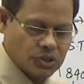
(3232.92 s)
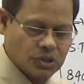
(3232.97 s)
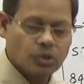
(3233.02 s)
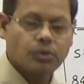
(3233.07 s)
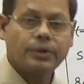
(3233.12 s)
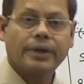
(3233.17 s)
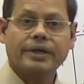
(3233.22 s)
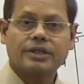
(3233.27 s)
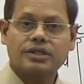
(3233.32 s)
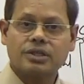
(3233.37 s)

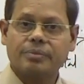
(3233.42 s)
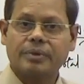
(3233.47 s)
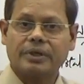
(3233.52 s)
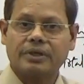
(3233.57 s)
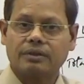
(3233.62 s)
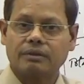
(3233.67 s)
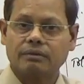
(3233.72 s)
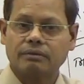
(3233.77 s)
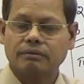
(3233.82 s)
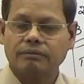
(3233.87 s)
So exhibit,
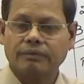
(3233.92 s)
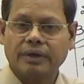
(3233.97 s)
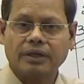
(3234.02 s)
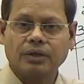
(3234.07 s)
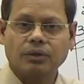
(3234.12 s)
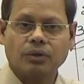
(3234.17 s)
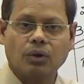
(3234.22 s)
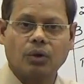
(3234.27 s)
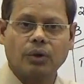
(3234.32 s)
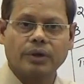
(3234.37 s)
when
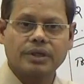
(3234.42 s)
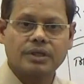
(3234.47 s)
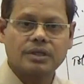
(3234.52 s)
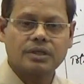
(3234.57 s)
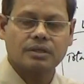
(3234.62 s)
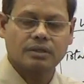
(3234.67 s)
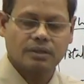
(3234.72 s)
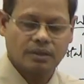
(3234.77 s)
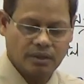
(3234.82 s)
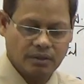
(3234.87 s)
you know it,
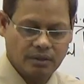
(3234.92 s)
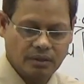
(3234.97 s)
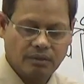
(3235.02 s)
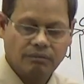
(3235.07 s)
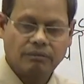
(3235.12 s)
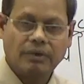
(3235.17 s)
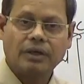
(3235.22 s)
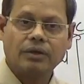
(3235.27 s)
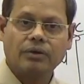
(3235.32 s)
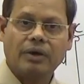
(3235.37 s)

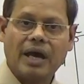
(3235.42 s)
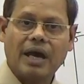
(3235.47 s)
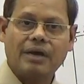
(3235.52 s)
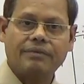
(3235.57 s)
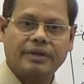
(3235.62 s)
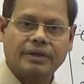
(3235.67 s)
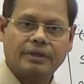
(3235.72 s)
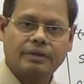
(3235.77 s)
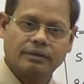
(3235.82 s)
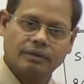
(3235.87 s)
when you have
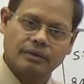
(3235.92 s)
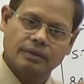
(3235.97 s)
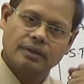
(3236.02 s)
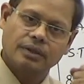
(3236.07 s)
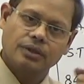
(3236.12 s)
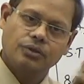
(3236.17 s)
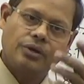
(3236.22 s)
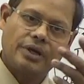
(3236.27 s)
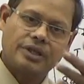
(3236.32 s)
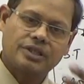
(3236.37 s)
it,
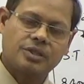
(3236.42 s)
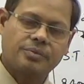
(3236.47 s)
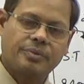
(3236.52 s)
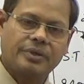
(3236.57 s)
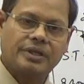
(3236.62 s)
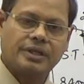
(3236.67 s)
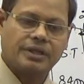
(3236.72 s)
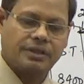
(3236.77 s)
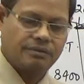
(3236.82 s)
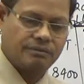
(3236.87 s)
you
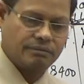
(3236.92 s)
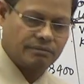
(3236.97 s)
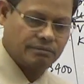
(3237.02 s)
exhibit it.